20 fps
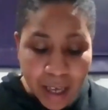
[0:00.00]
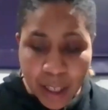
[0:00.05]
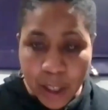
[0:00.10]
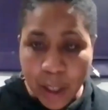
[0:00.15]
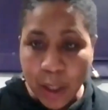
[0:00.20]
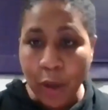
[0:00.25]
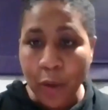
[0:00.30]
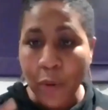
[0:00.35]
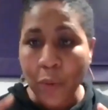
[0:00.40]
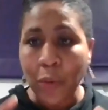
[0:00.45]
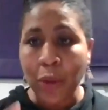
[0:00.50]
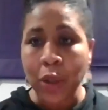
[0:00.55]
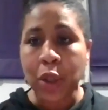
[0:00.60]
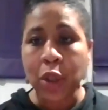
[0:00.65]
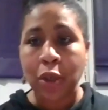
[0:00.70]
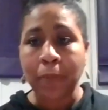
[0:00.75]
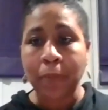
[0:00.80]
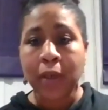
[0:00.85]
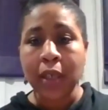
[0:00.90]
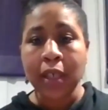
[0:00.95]
So we're
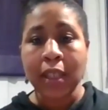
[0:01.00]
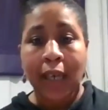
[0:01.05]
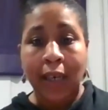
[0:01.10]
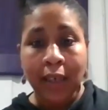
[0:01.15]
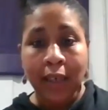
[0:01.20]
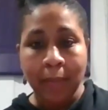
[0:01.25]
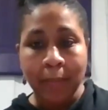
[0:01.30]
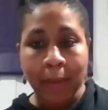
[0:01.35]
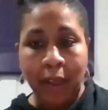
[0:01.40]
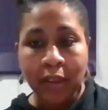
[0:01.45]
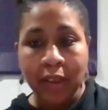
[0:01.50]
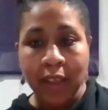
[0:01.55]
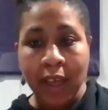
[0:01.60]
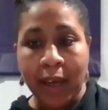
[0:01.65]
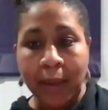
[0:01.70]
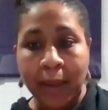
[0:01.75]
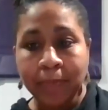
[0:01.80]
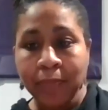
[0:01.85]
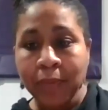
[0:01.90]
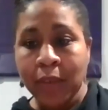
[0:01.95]
super excited about
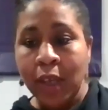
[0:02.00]
that.